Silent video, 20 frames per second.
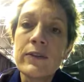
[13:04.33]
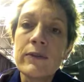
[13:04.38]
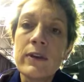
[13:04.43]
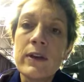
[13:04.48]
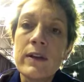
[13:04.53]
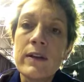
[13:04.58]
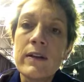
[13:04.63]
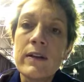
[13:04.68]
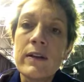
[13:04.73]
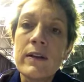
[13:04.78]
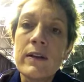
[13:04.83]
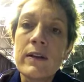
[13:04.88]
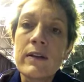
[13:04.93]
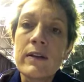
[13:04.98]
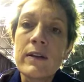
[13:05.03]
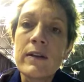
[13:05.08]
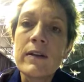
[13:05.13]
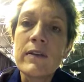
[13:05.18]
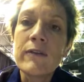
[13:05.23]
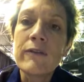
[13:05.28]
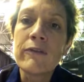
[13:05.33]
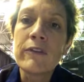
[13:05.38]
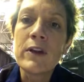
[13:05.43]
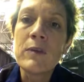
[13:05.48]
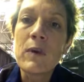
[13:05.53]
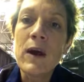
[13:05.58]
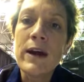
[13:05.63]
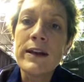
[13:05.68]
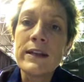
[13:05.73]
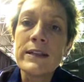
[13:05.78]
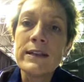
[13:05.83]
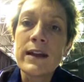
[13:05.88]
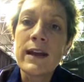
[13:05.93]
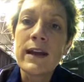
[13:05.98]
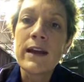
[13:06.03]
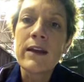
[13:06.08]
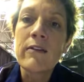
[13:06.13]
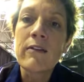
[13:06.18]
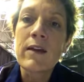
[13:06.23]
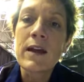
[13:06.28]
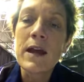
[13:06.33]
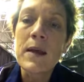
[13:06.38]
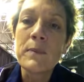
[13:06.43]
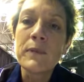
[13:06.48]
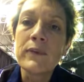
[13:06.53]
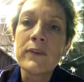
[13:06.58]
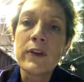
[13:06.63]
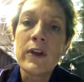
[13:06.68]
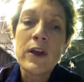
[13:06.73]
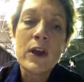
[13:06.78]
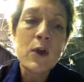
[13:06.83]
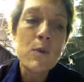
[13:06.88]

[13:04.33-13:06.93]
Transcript: 3 free body diagrams.